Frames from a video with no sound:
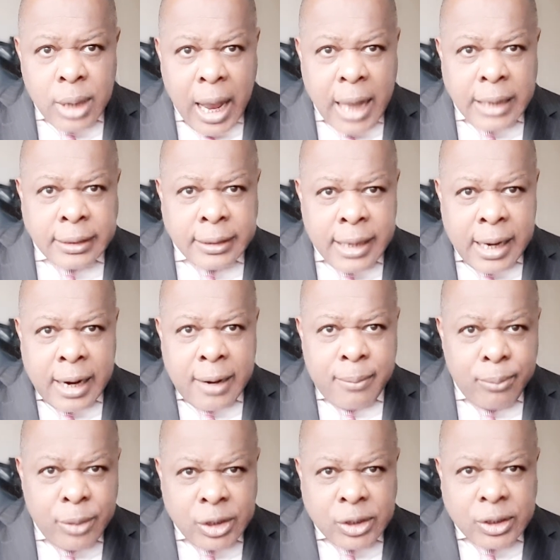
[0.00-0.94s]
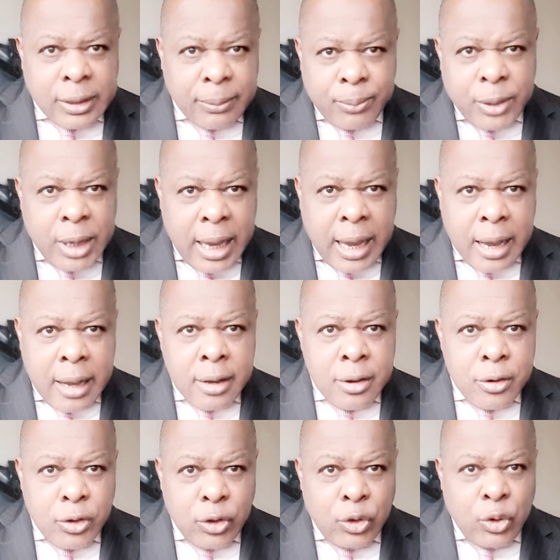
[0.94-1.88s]
And tell Mr. Biya,
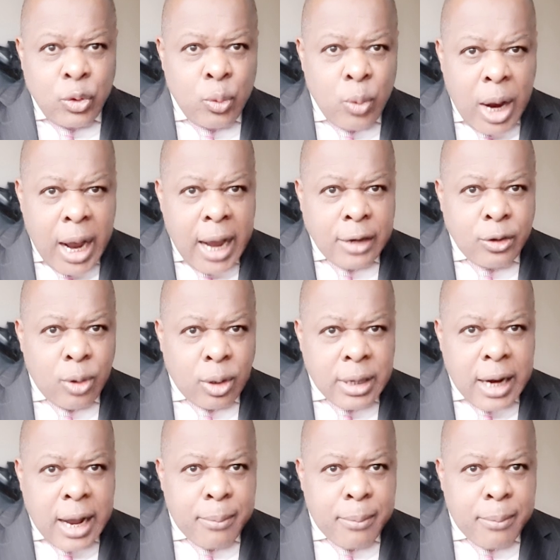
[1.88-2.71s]
you are not